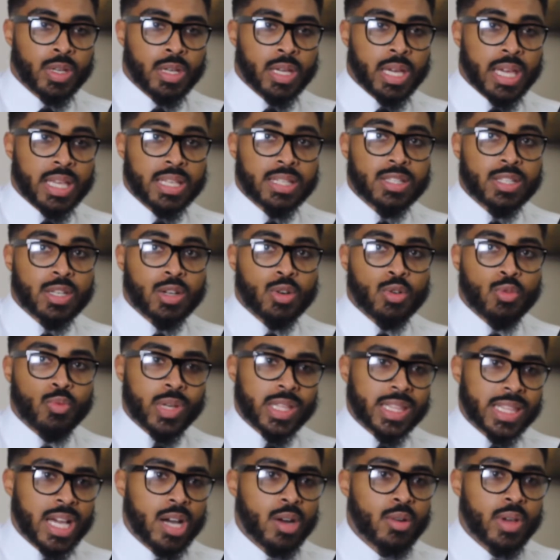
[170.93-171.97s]
And so
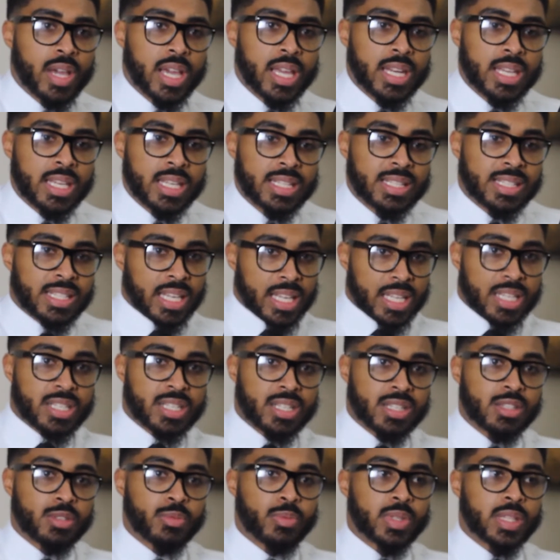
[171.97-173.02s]
without any
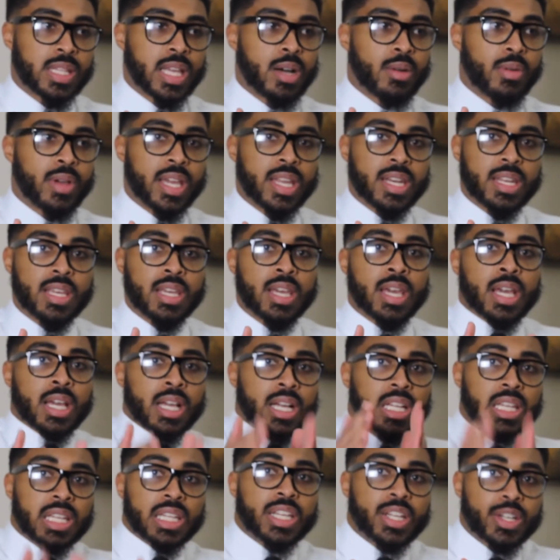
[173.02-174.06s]
intentions, without any
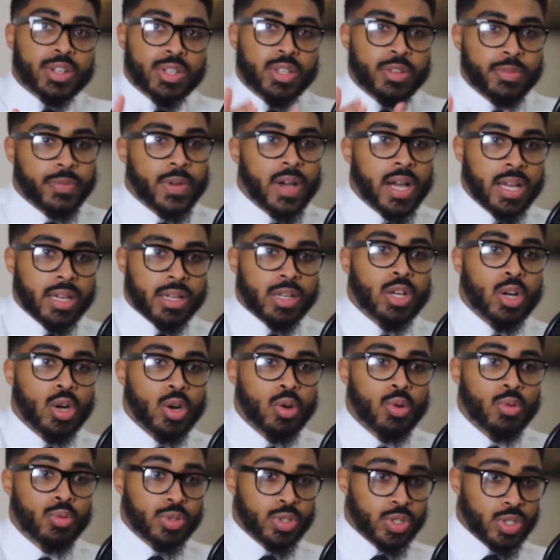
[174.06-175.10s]
clear defined
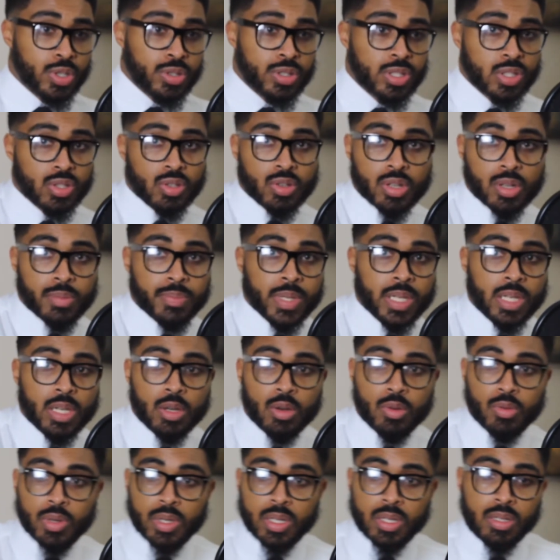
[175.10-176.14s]
goals, you're just going to be
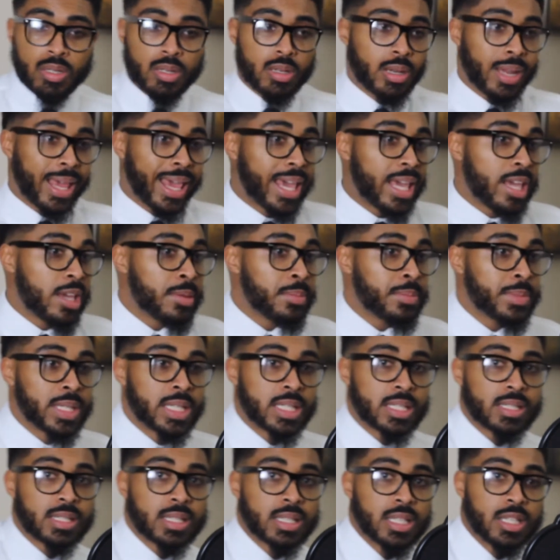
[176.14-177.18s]
going
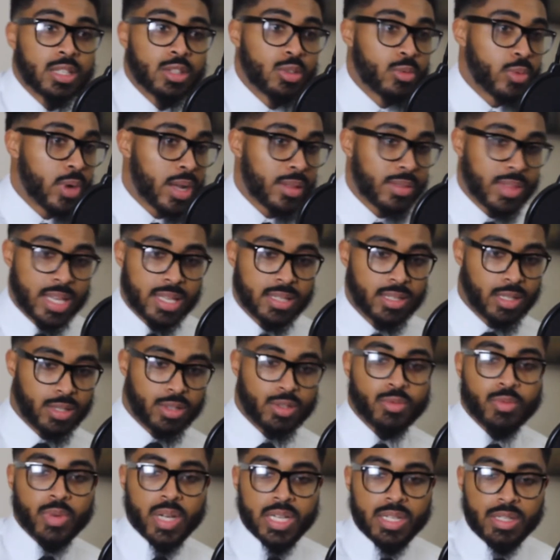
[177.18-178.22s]
aimlessly throughout that
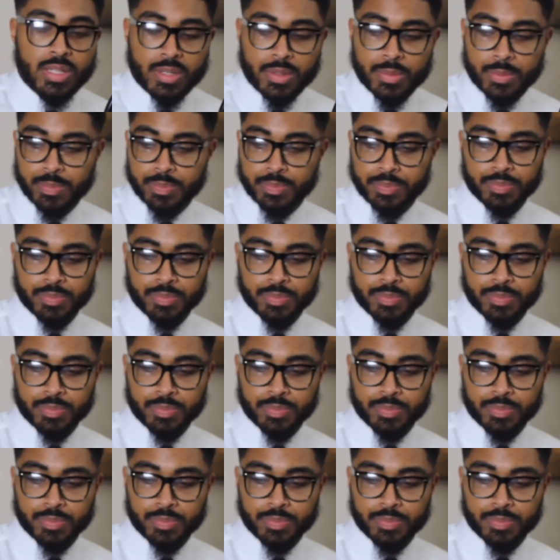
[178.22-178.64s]
situation.